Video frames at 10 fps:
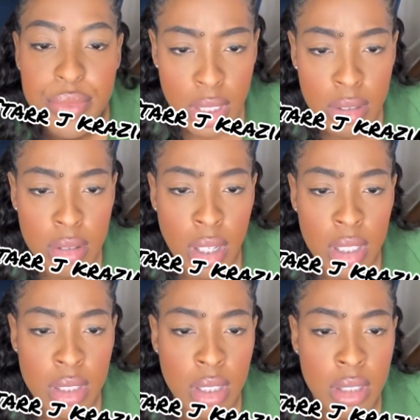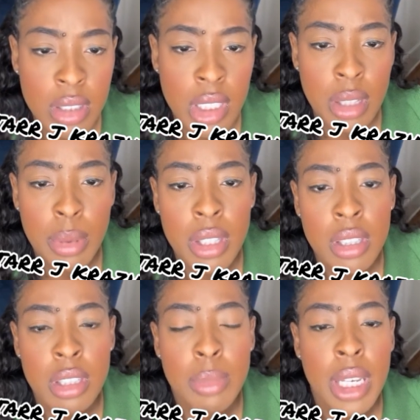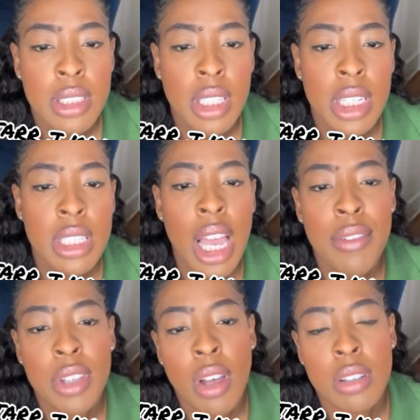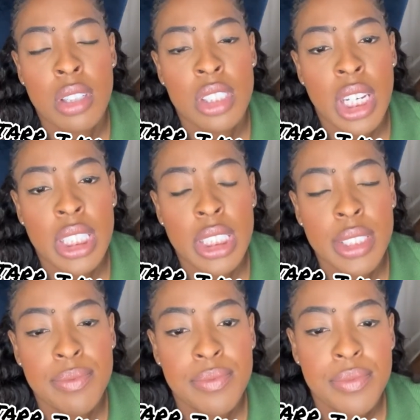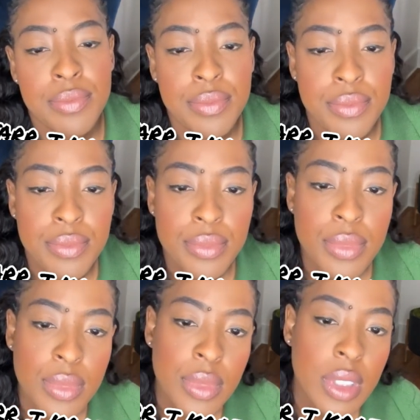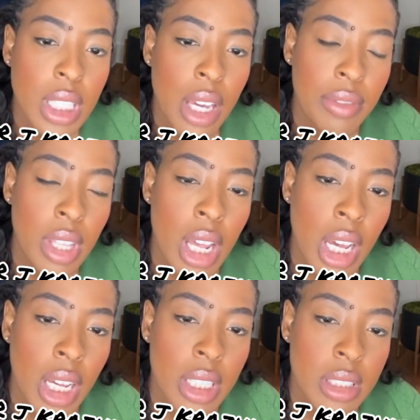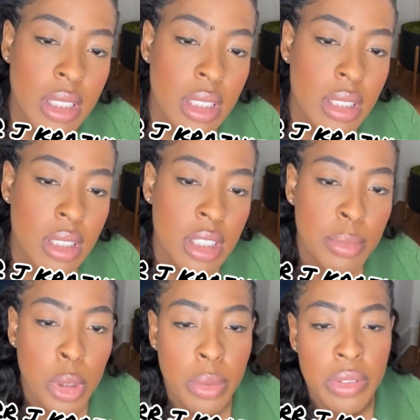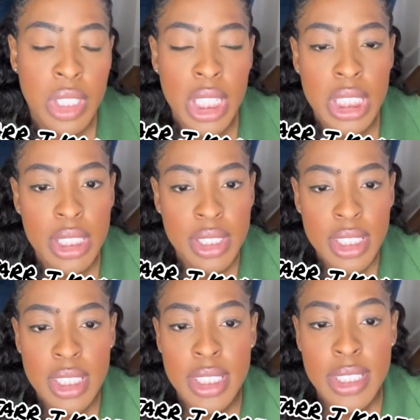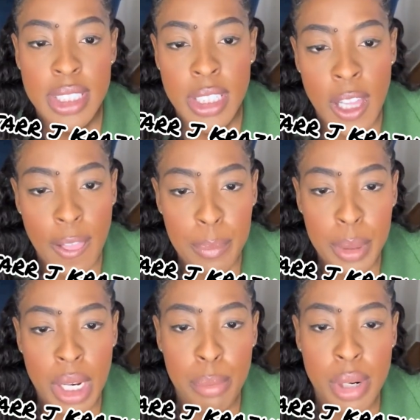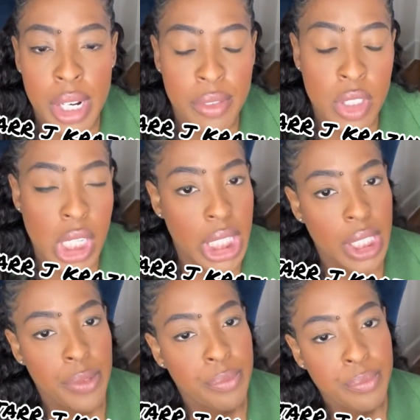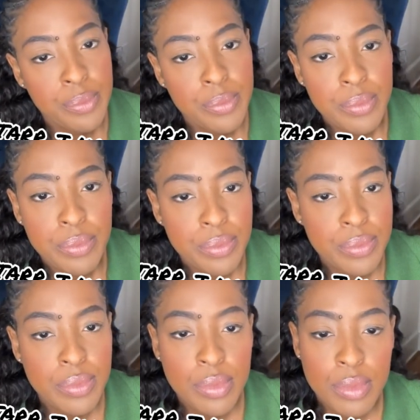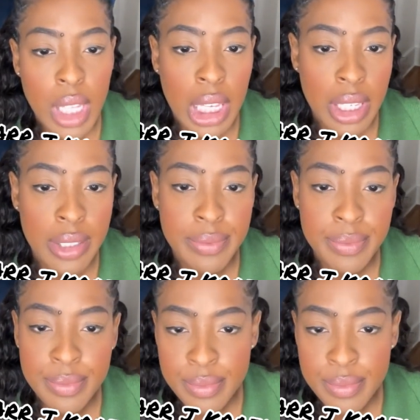Did you talk to Dr. Jackie about these past days? I haven't talked to Jackie. I have not spoke with Jackie, but I'm praying for Jackie. I am.